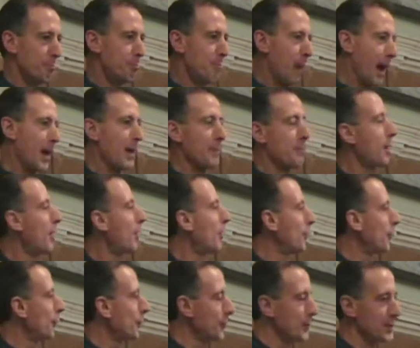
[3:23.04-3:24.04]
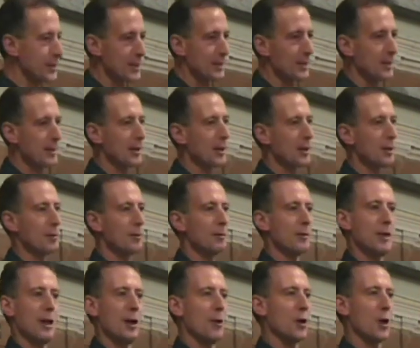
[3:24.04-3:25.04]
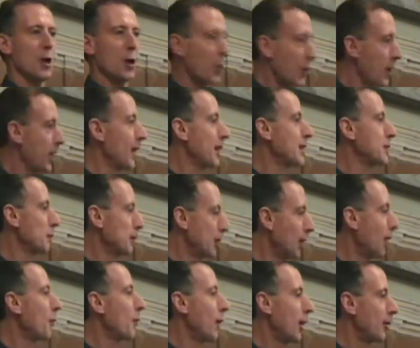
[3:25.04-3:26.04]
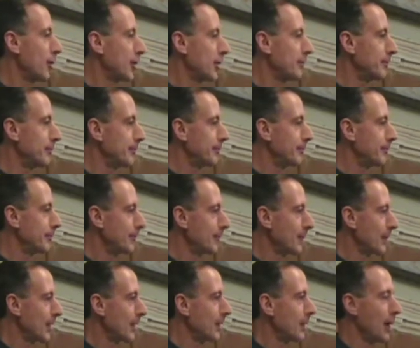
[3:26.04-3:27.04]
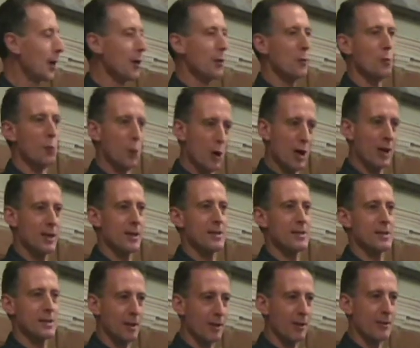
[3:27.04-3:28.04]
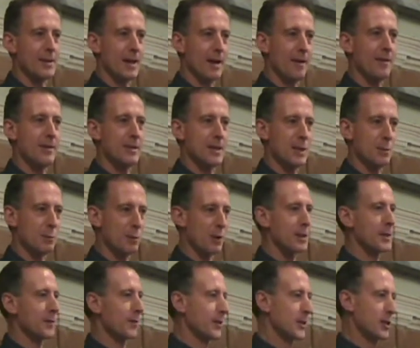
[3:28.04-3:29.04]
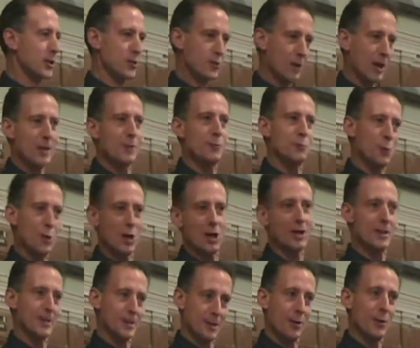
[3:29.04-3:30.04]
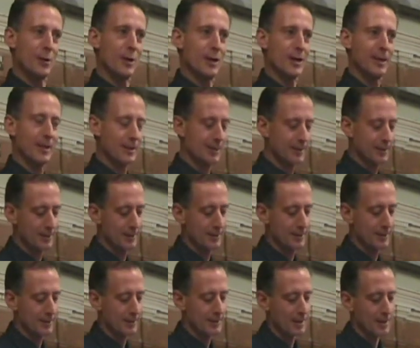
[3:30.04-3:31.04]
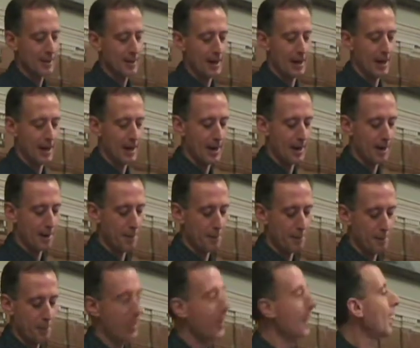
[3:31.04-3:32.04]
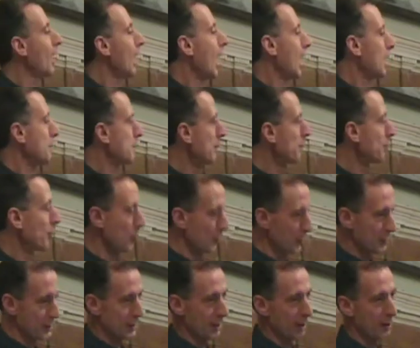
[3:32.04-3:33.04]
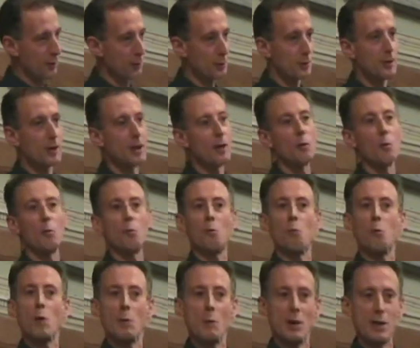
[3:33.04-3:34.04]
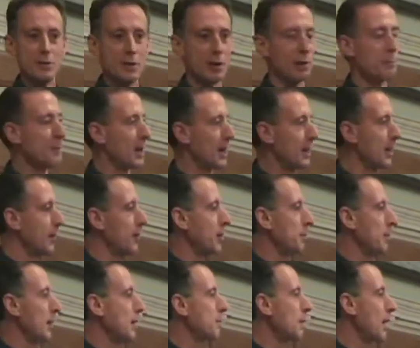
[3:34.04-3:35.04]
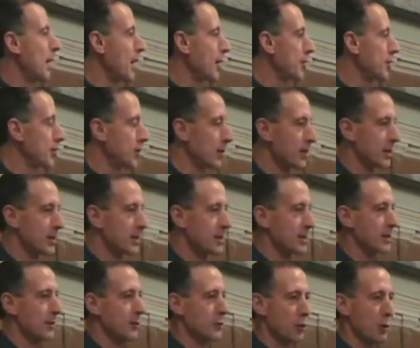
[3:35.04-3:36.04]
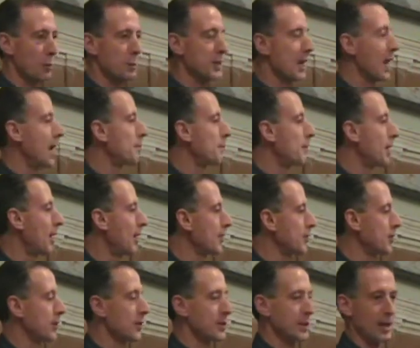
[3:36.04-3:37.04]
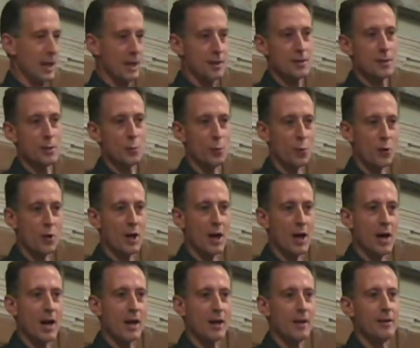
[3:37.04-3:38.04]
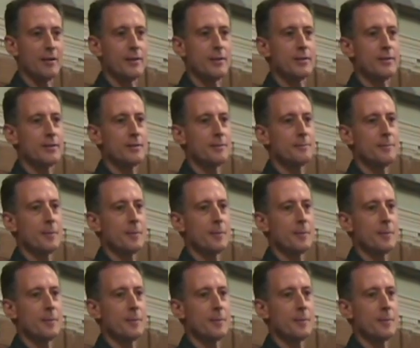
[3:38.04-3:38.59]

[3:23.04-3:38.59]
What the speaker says: banner poles. Queers were not welcome. Workers' solidarity was for straight workers only. I can remember also we went on many of the big marches, the Troops Out marches against the war in Ireland.